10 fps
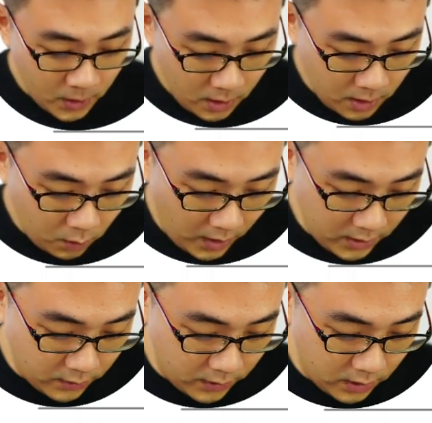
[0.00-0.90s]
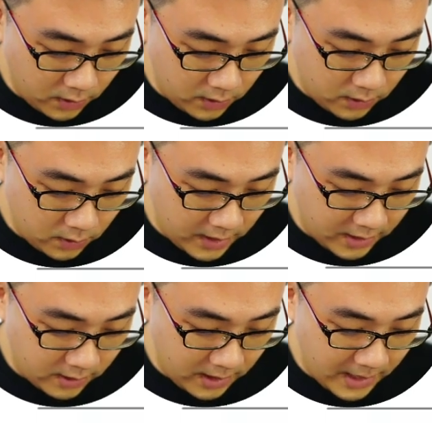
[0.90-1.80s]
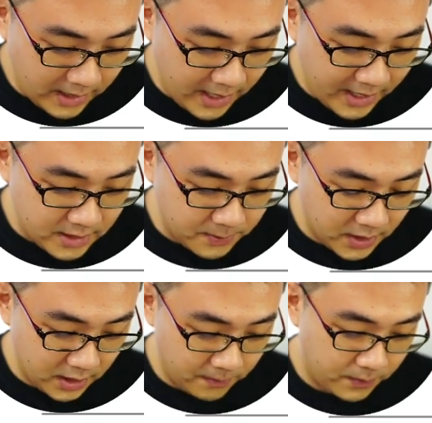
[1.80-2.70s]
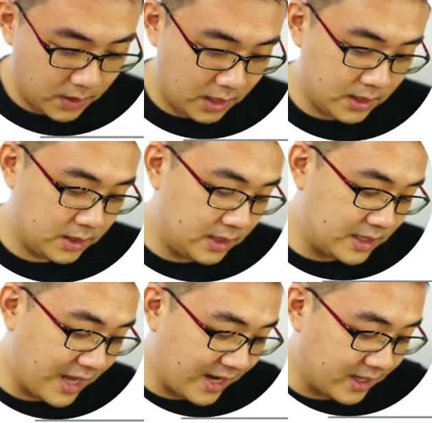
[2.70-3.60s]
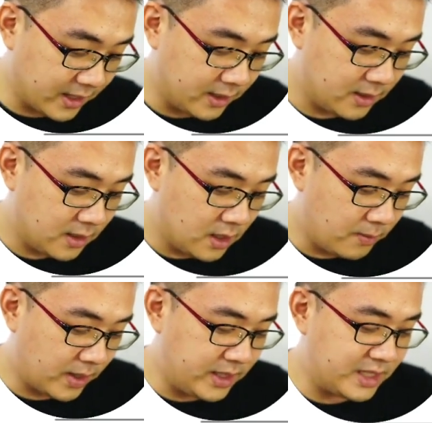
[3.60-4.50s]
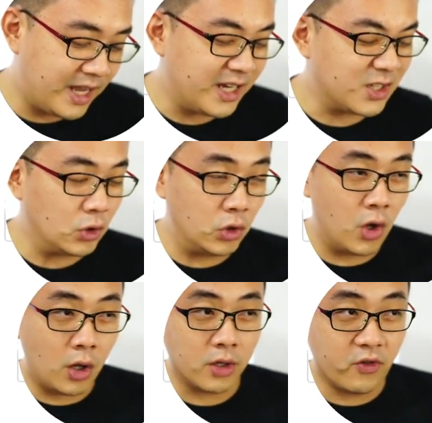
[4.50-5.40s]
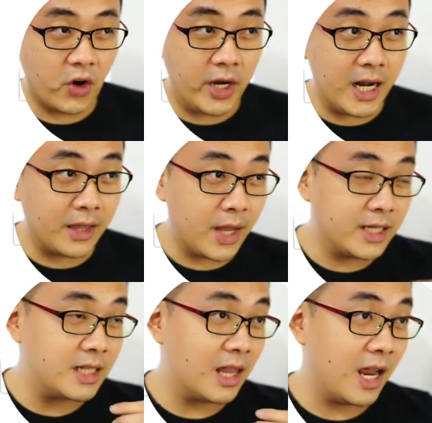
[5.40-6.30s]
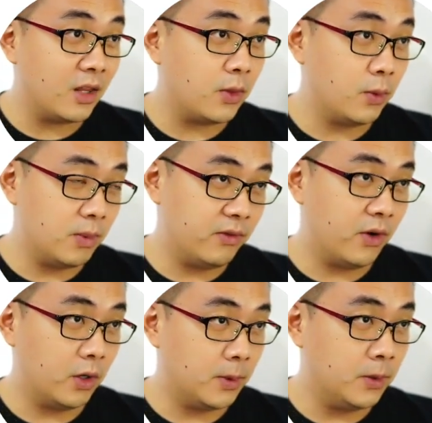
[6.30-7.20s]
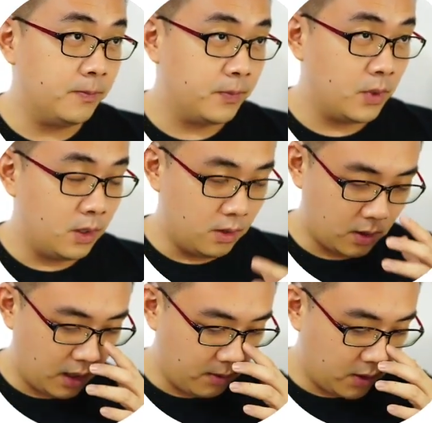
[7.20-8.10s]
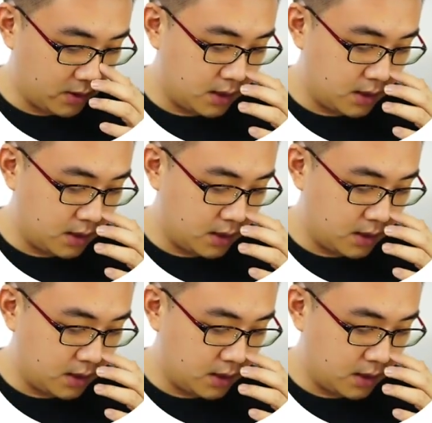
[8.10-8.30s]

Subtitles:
What you can let x be either this length here, but this length is not a very nice length to be variable, okay, because